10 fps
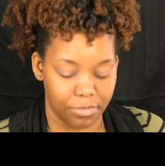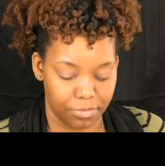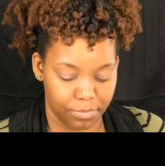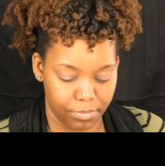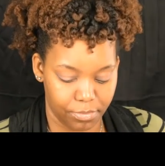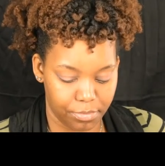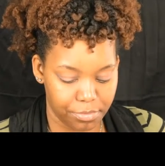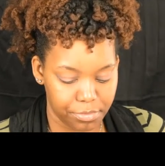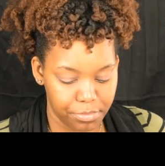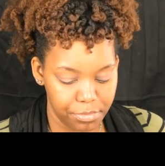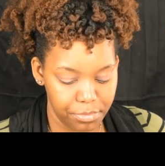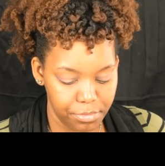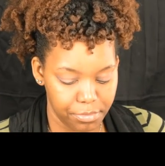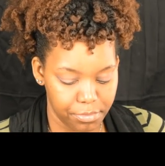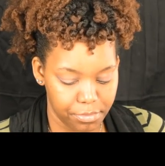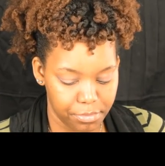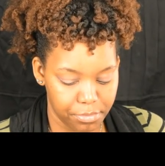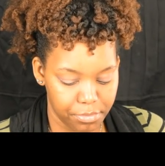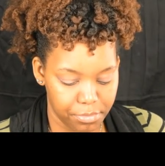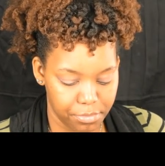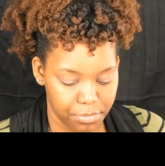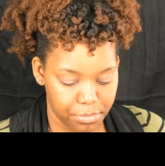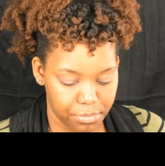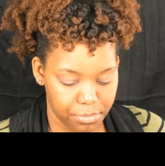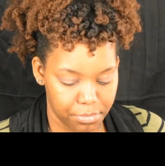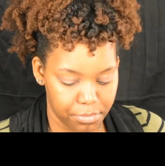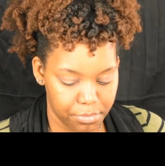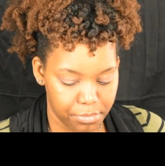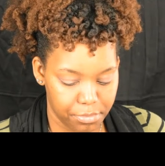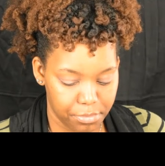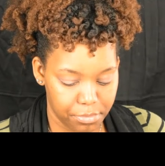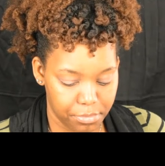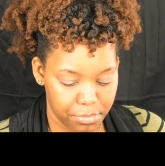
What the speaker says: (silence)